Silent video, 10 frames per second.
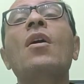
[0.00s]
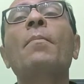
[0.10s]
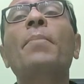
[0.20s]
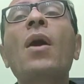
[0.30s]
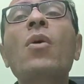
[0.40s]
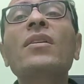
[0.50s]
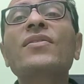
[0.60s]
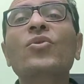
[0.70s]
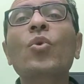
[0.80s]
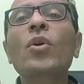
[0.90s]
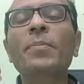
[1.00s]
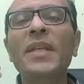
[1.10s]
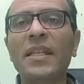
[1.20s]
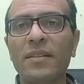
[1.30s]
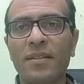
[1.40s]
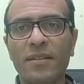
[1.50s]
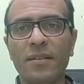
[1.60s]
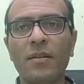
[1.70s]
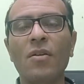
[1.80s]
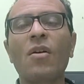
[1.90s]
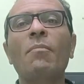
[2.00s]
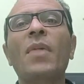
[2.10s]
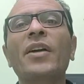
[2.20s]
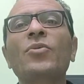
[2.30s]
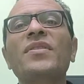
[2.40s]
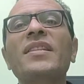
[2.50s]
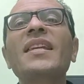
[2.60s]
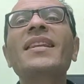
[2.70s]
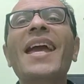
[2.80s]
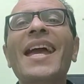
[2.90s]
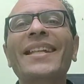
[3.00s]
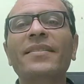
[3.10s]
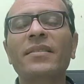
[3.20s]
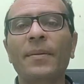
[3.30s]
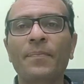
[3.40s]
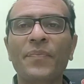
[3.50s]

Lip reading: Power stroke means myosin head